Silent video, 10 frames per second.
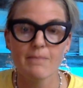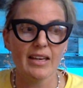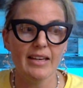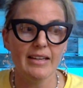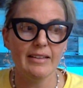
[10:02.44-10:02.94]

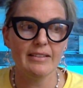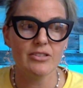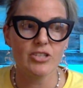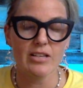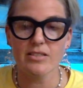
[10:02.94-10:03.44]
and
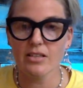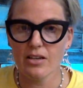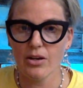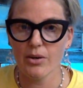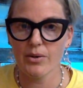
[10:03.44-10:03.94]
just to
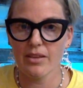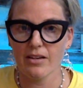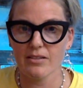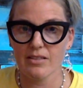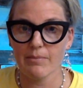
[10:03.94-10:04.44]
know that
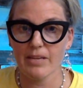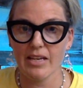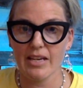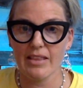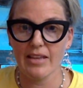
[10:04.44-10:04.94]
there's
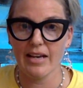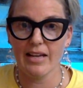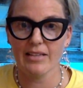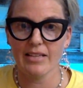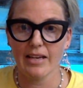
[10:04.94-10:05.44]
somebody
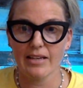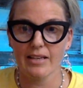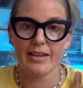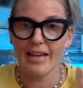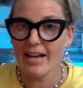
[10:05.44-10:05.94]
that can
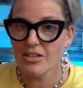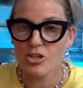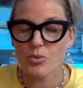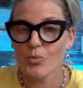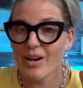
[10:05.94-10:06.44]

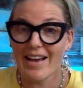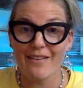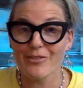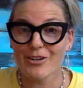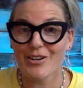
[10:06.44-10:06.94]
catch
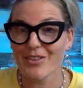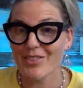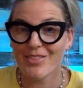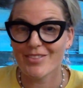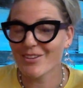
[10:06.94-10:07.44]
whatever
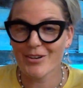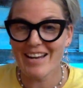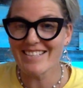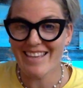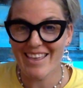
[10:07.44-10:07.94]

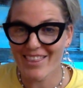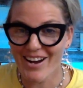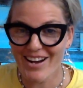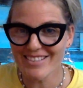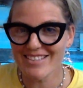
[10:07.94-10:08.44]
crazy
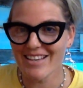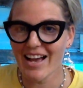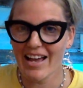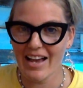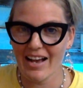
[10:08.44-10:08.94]
thoughts
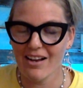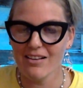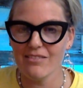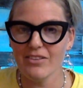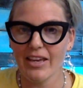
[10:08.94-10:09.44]
I
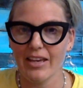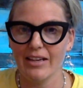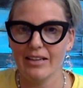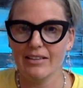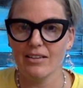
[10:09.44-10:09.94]
have
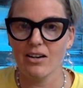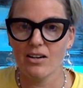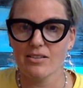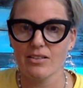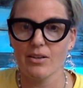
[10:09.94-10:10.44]
and
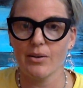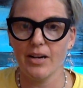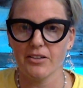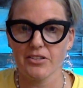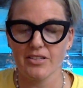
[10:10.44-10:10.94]
also
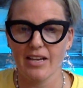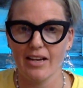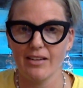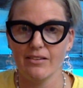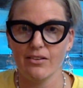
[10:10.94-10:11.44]

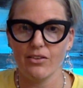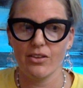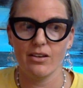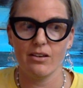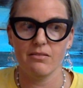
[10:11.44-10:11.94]
understand
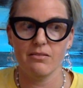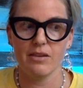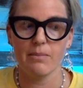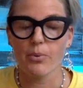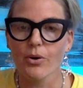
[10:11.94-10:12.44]
the
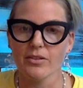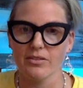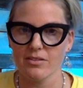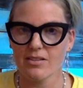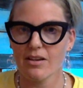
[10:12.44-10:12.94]

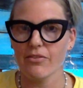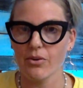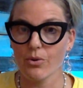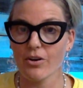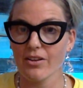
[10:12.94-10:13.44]
importance of the
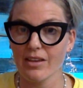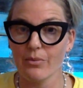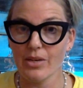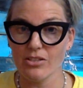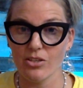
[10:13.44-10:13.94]
work that
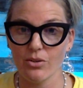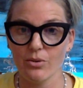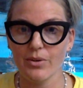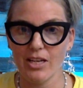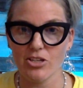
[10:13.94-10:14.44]
we
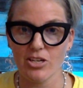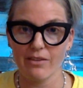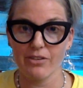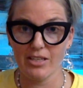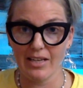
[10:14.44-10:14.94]
do each and
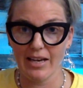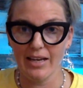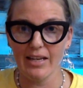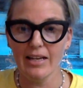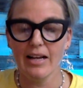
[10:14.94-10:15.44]
every
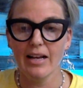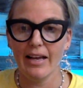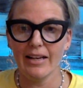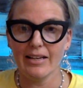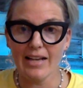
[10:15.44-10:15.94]
day.
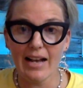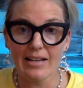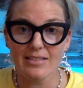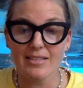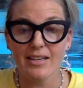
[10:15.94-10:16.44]
And
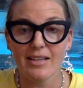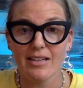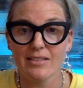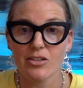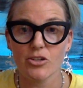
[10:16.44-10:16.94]
yes, it
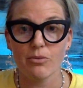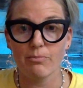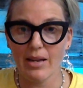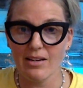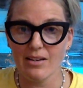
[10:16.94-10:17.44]
is a
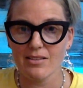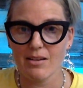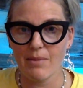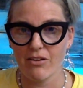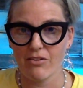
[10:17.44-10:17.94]
tremendous
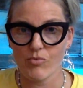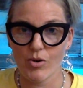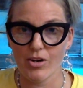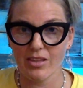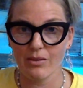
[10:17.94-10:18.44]
amount of
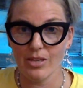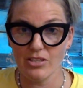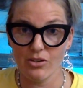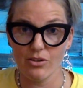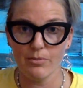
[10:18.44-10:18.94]
work that we
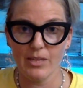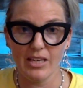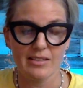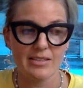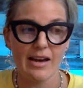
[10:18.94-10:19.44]
do
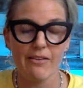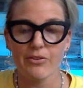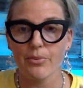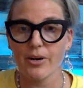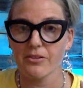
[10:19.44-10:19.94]
because
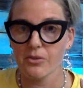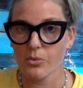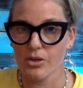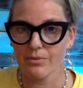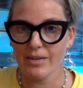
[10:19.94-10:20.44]
everywhere in the
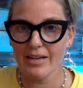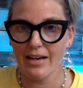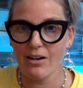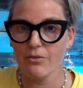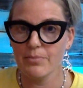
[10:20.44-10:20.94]
world right
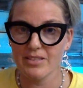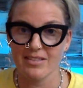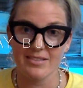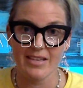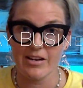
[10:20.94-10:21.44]
now,
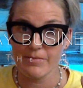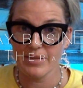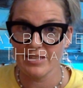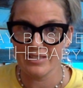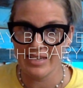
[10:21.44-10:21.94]
business
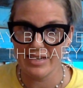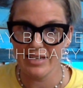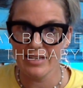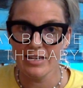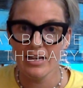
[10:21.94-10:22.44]
therapy is
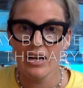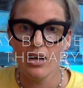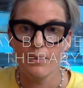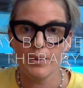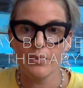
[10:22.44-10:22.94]
needed.
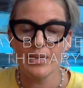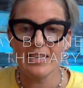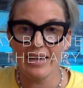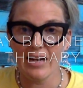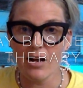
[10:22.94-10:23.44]
But we
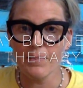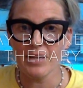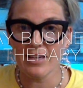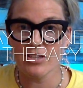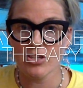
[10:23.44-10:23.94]
get up
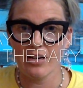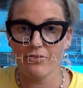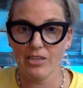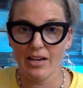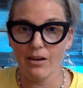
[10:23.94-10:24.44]
each and
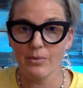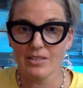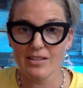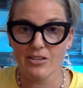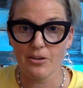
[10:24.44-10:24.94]
every day with
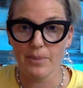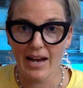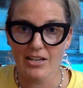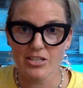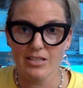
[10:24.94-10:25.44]
such a
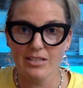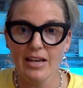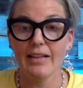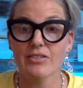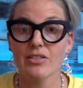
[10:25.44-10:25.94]
passion.
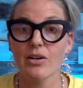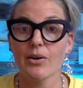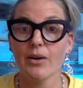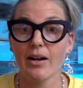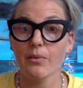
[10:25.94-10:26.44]
And
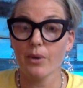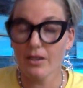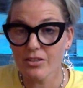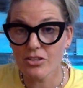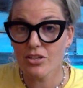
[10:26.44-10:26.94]
so I
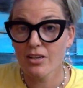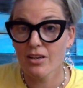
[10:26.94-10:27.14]
want